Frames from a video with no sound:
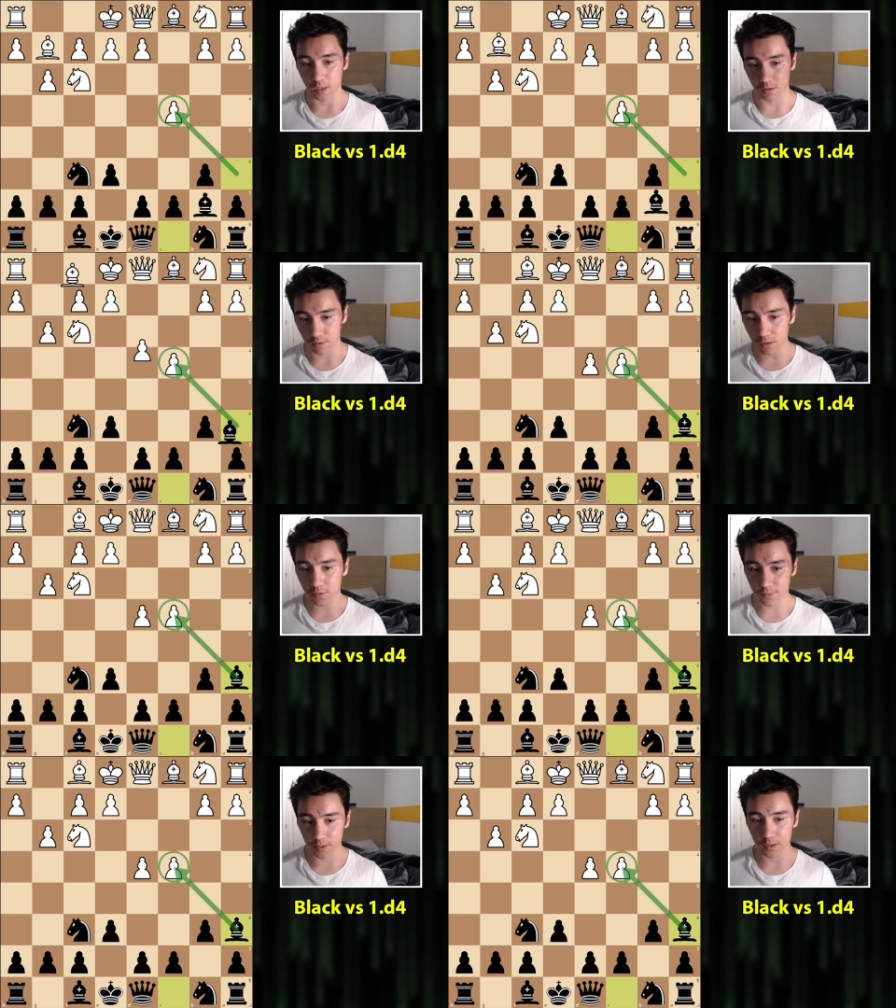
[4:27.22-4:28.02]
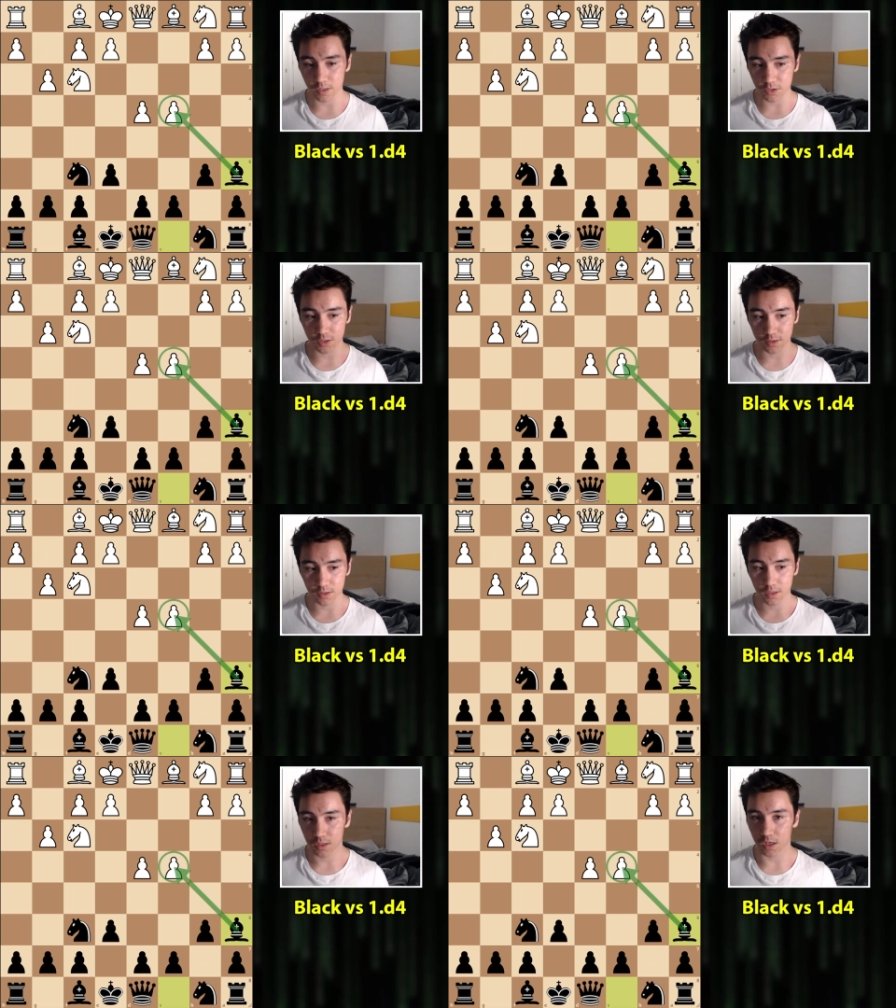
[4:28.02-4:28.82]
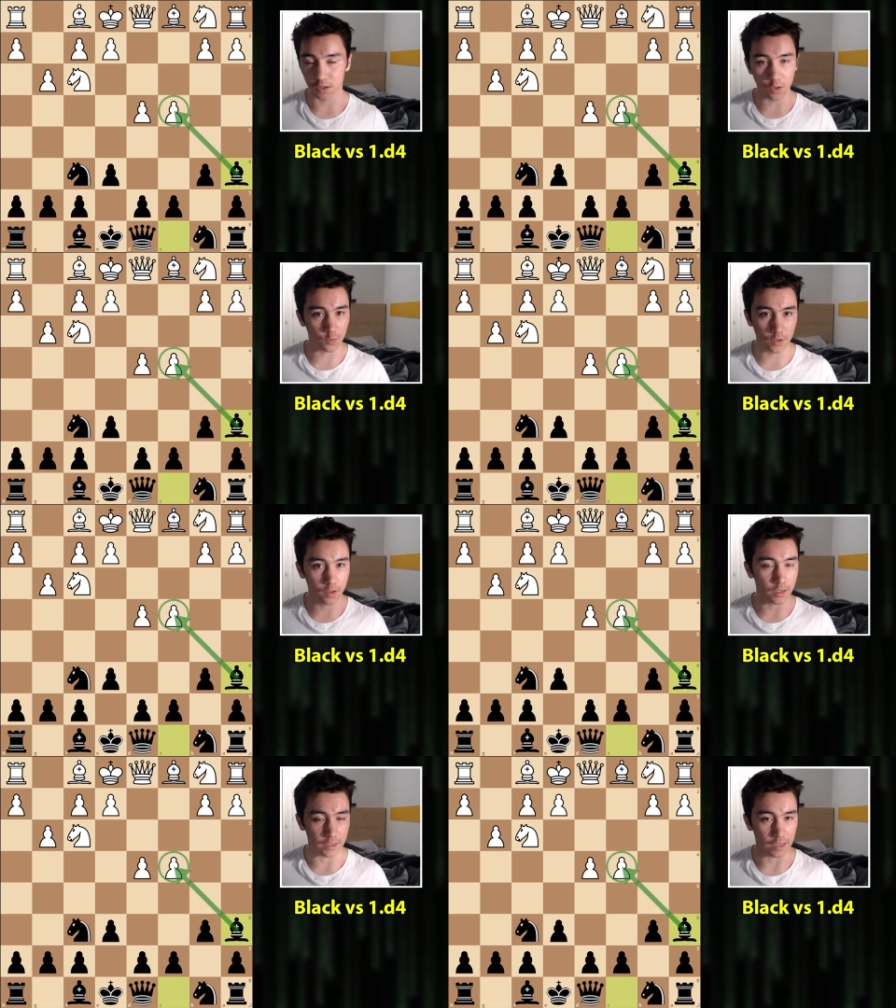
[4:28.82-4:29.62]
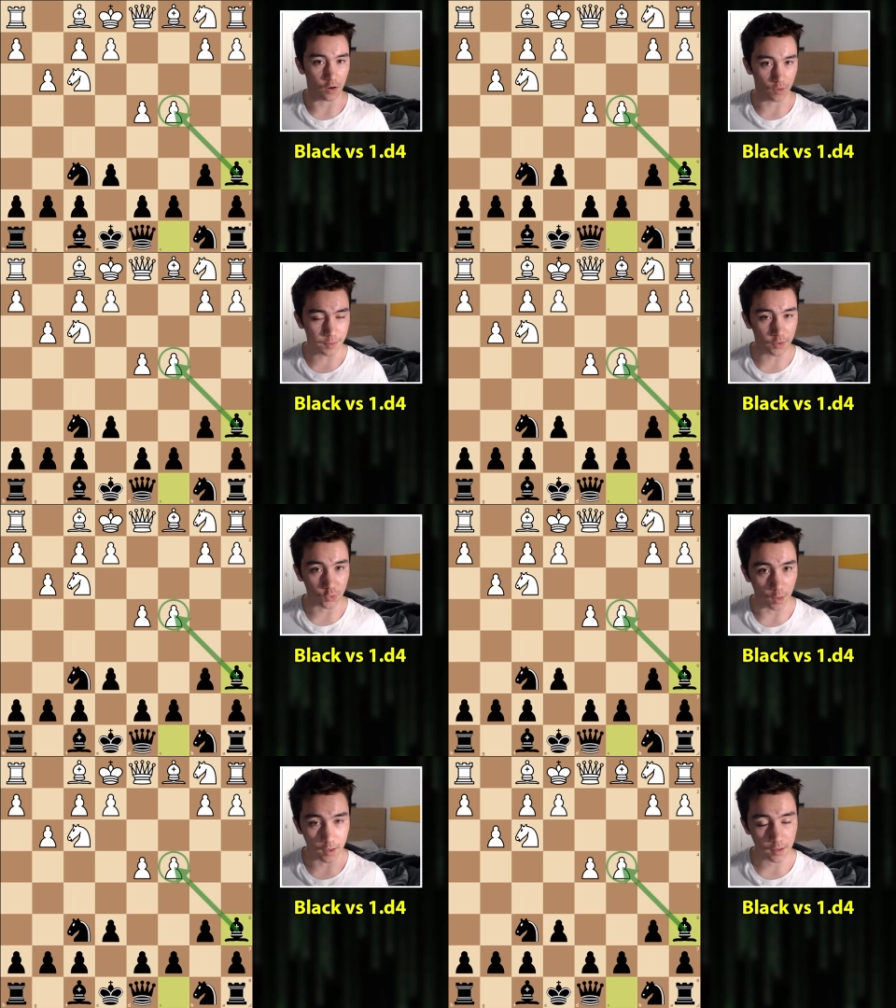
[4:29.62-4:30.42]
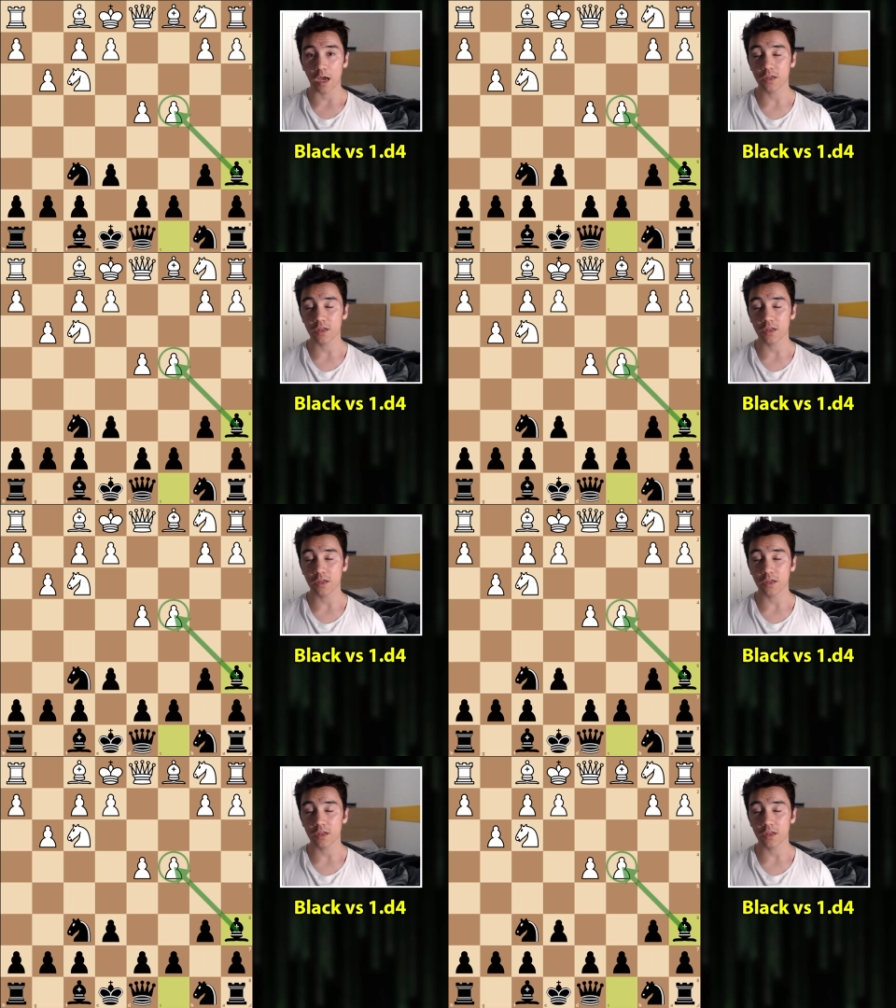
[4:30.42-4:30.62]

in this variation are not really in our repertoire.